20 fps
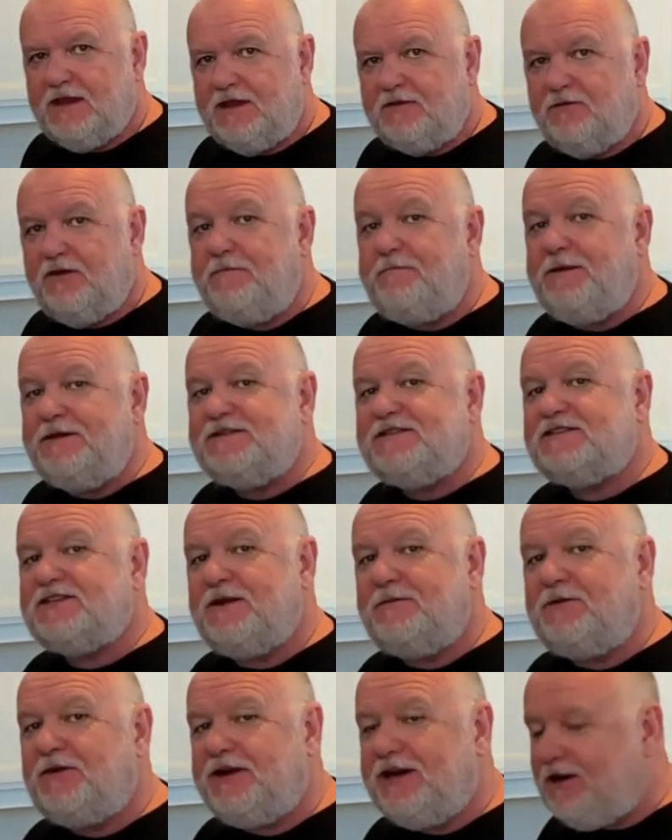We've been
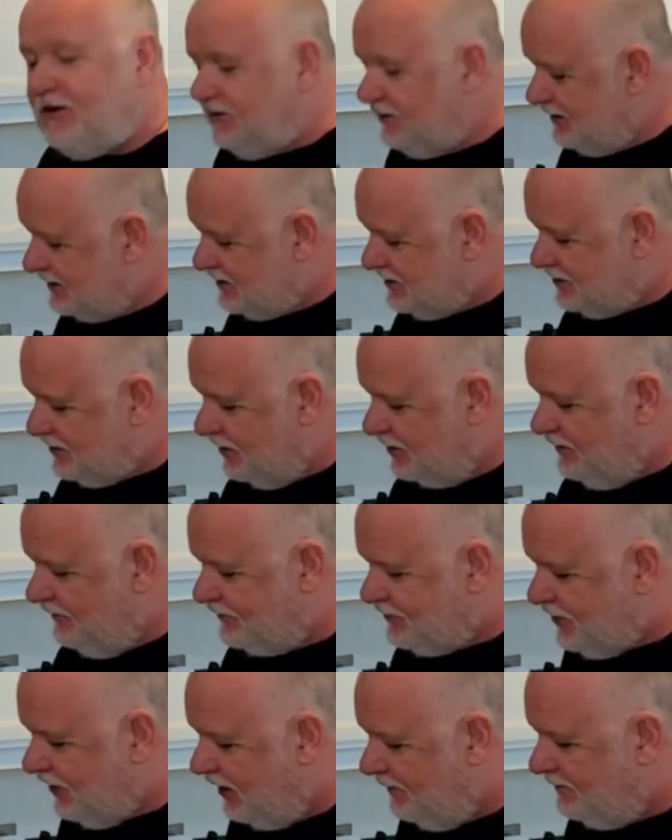simmering on the
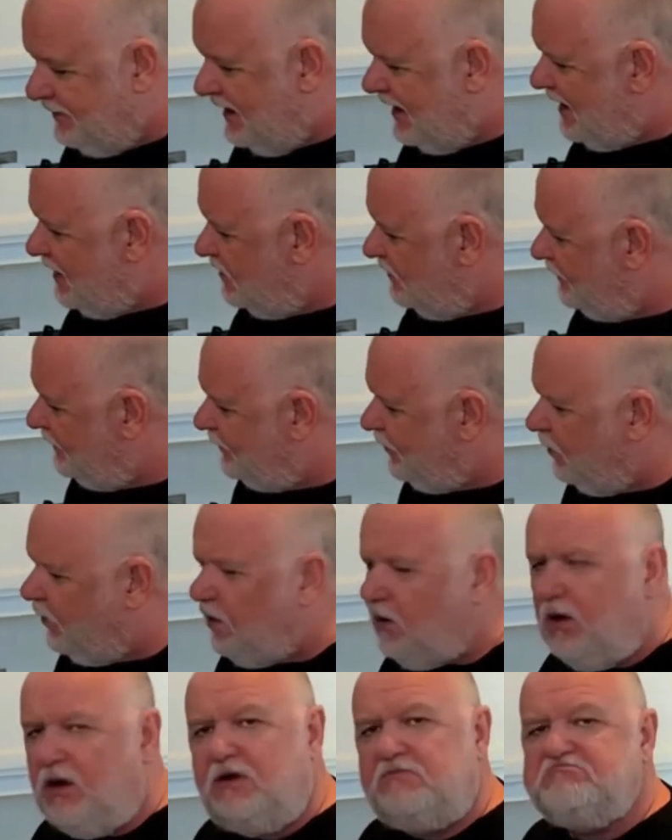stove top now
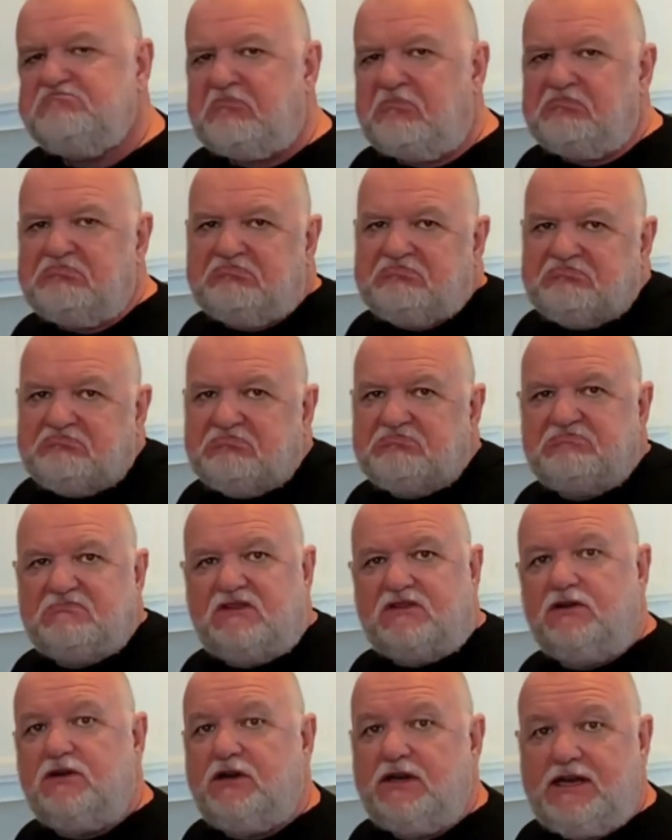for
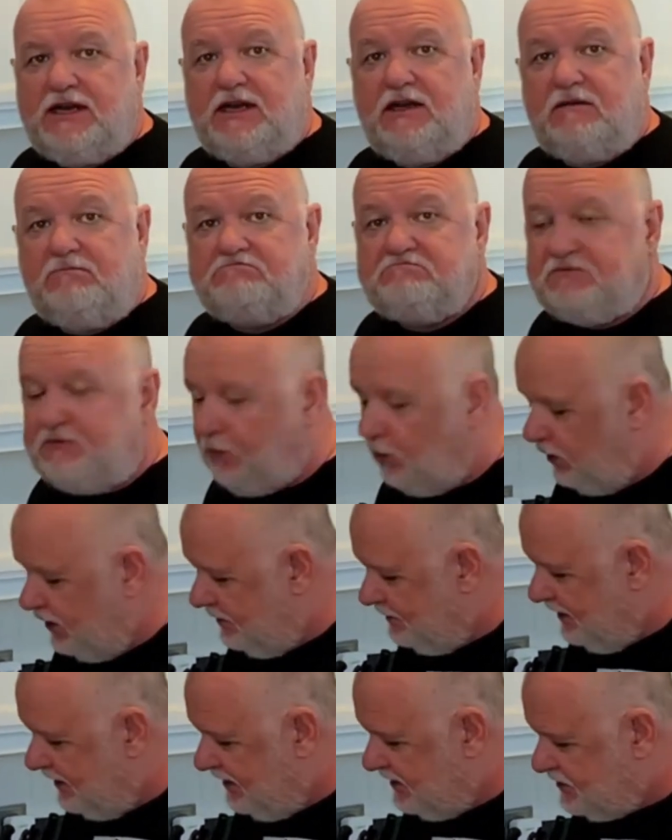30,
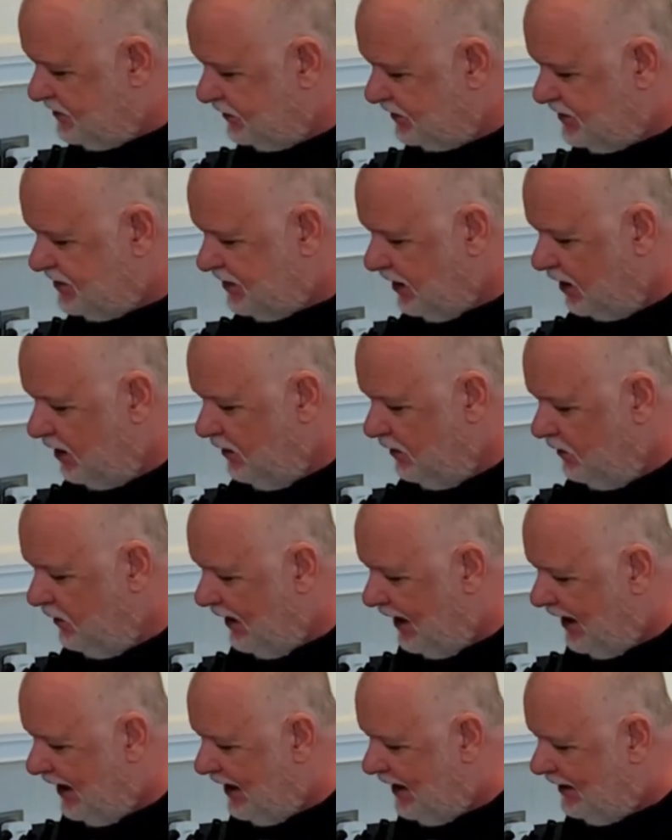40 minutes or
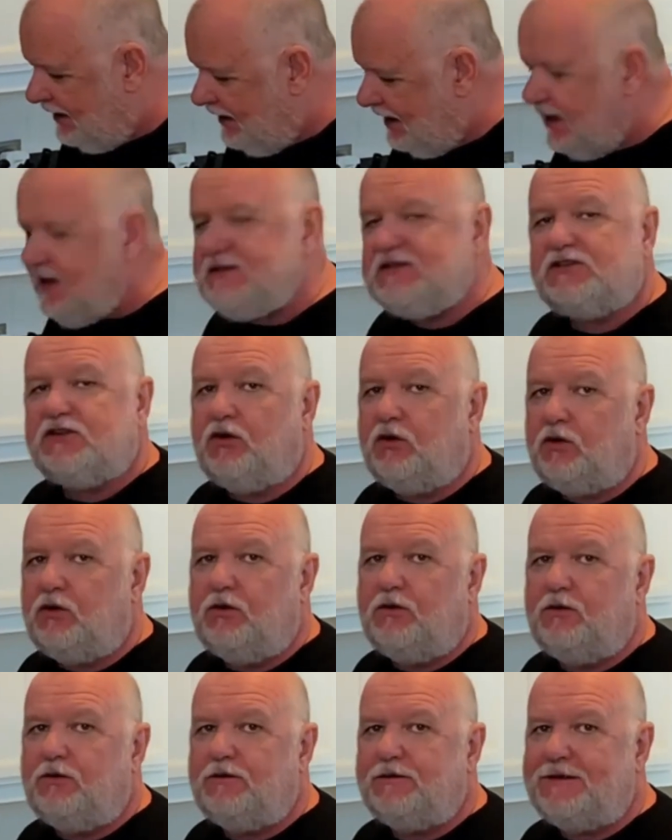so, and it's
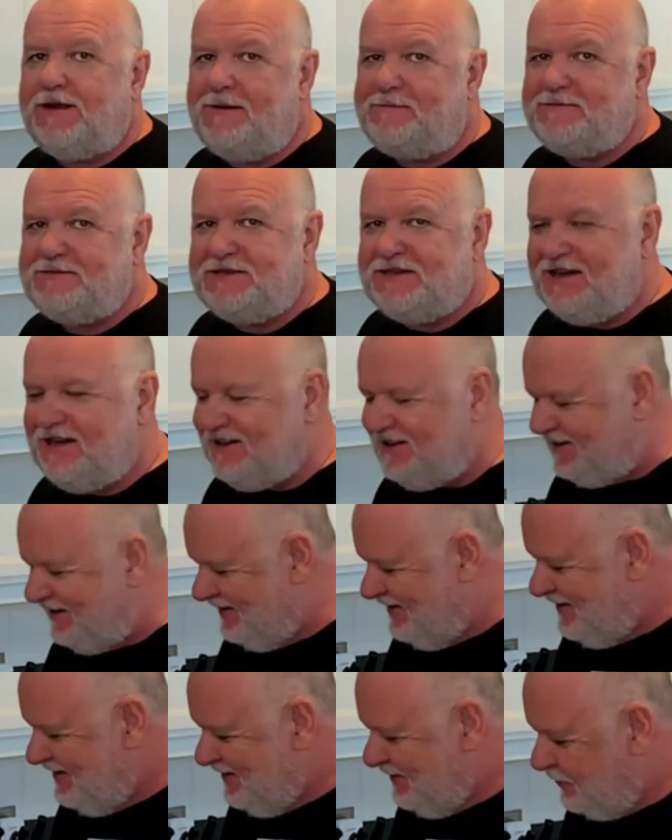all come
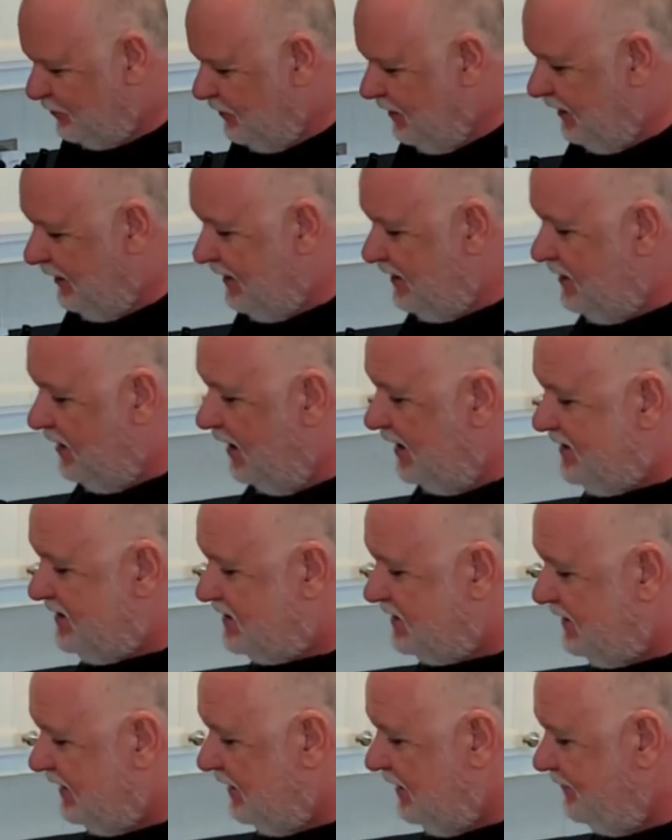together really
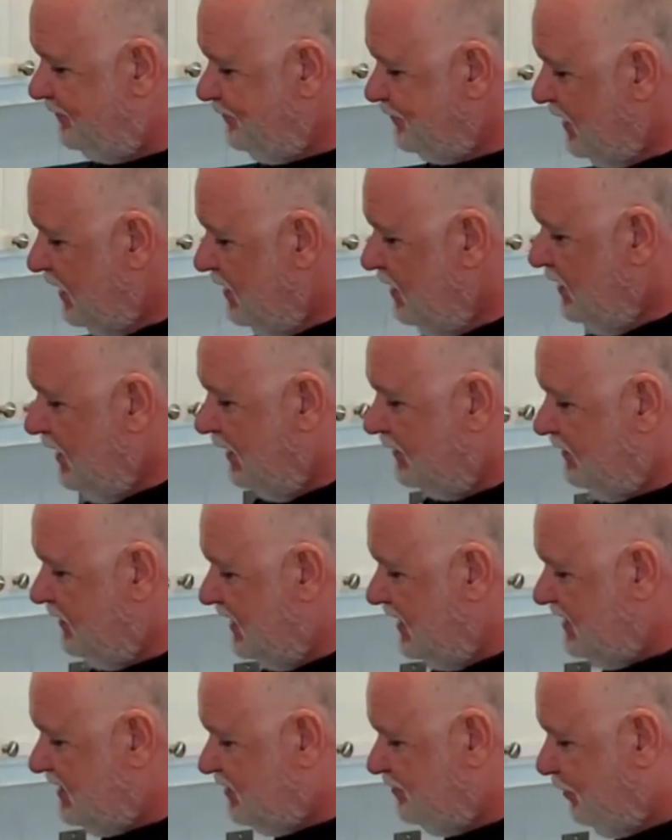nicely. At this